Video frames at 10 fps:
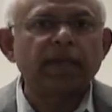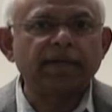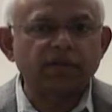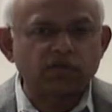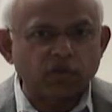
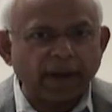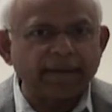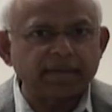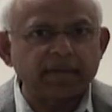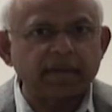It is
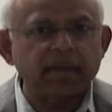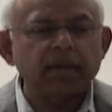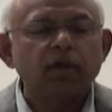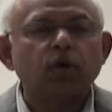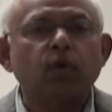right
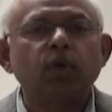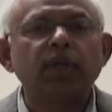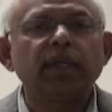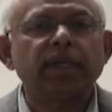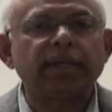there,
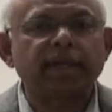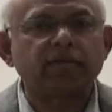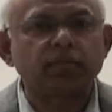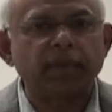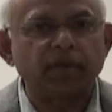only it
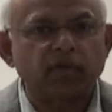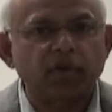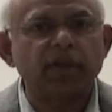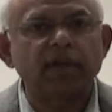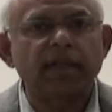has been
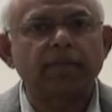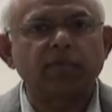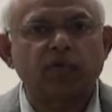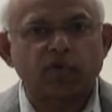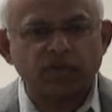
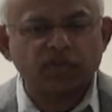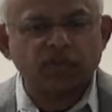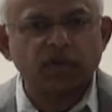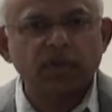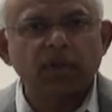renamed
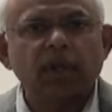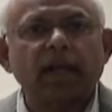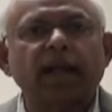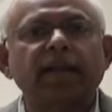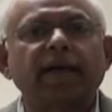risk
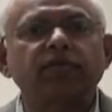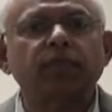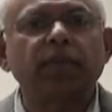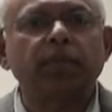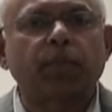and has
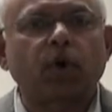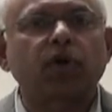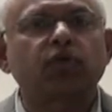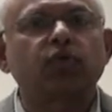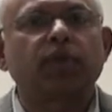been
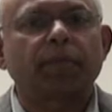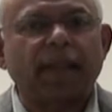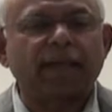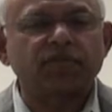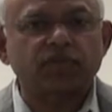brought to the
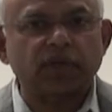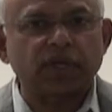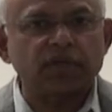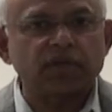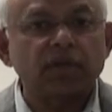plan
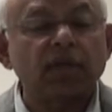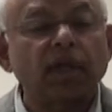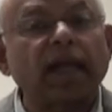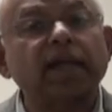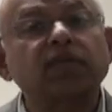stage,
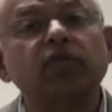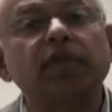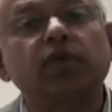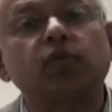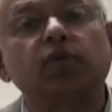
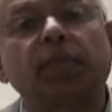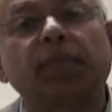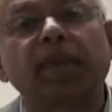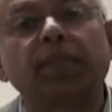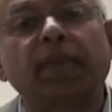actually to the
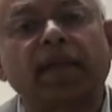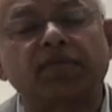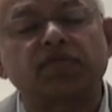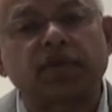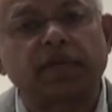
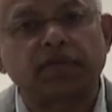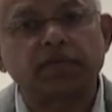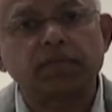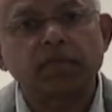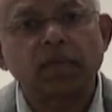pre-planned stage.
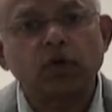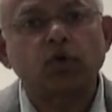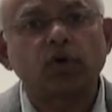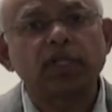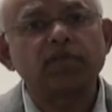
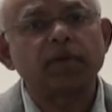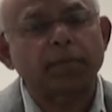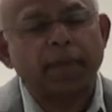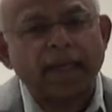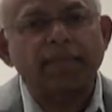Don't
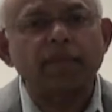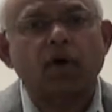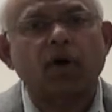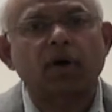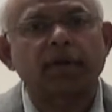even plan the
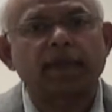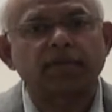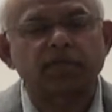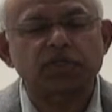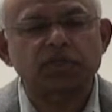
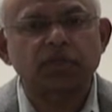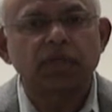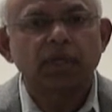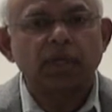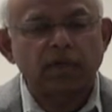
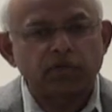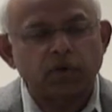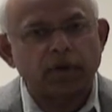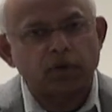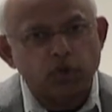organization if you
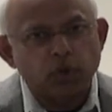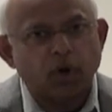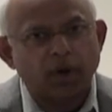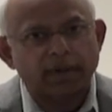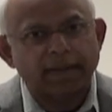are a new
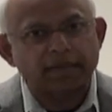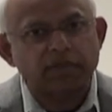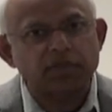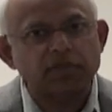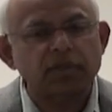
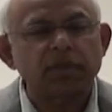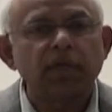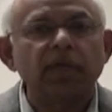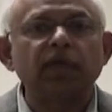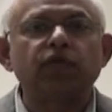organization,
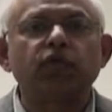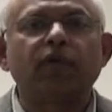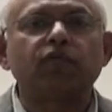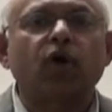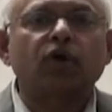if you
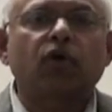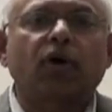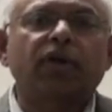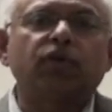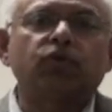have not
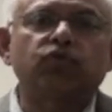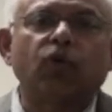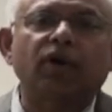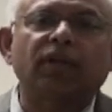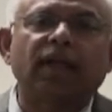gone into
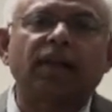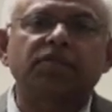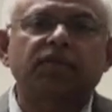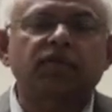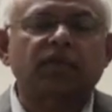SWOT
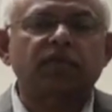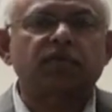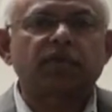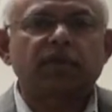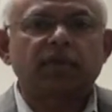analysis,
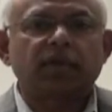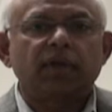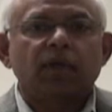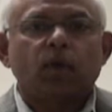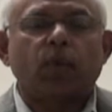considered
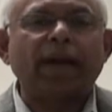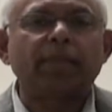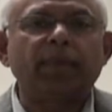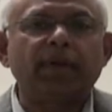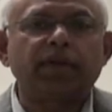the
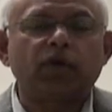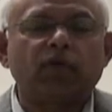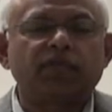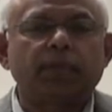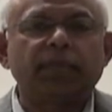viability
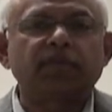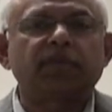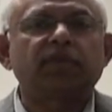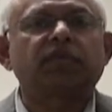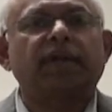of the
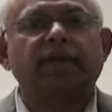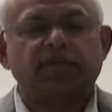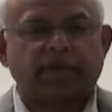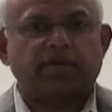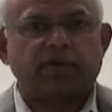business,
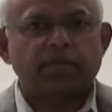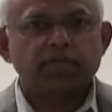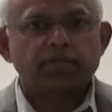etc.